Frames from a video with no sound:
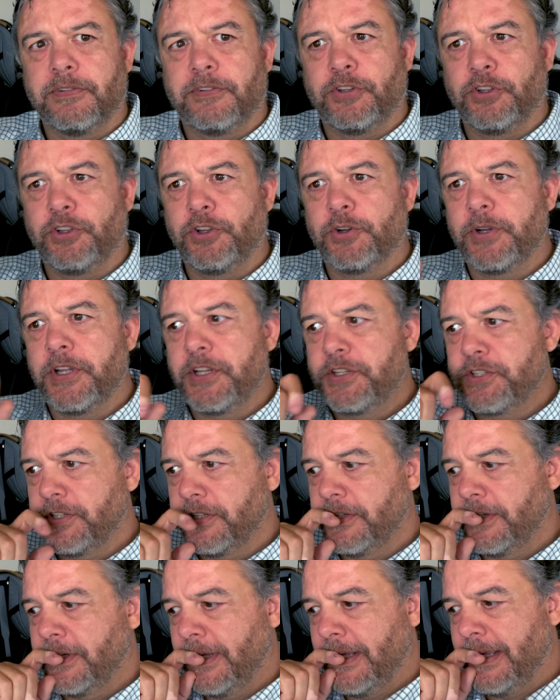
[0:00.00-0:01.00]
to your engine.
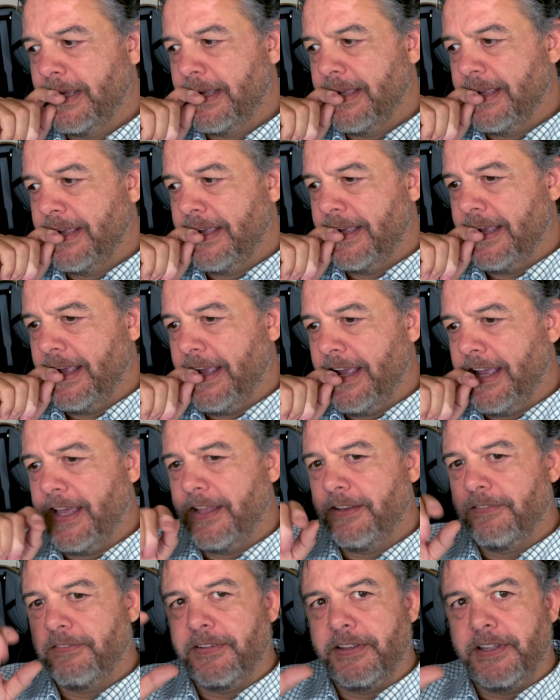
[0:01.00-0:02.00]

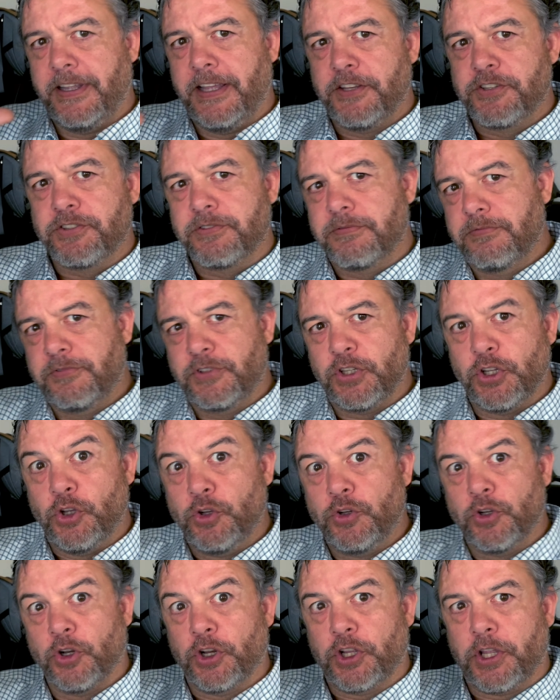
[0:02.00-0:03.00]
And it's
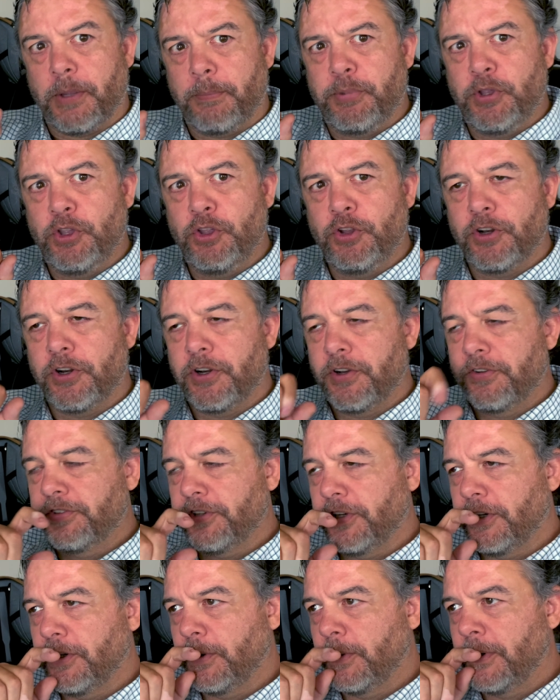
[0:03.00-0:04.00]
tuned on a computer,
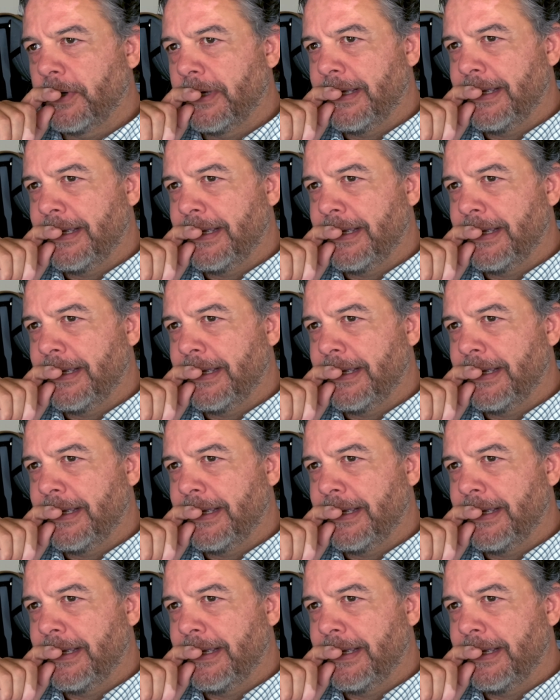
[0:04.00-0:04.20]
so